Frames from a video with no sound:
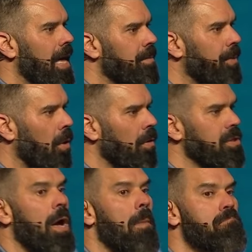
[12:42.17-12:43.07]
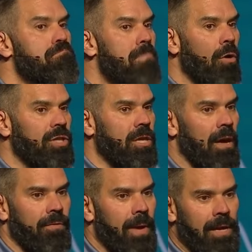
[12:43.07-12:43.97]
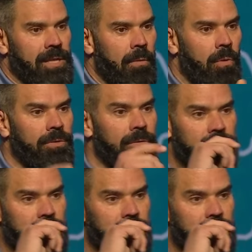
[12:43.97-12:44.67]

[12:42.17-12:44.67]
and the bowls, most of them, I'll say one through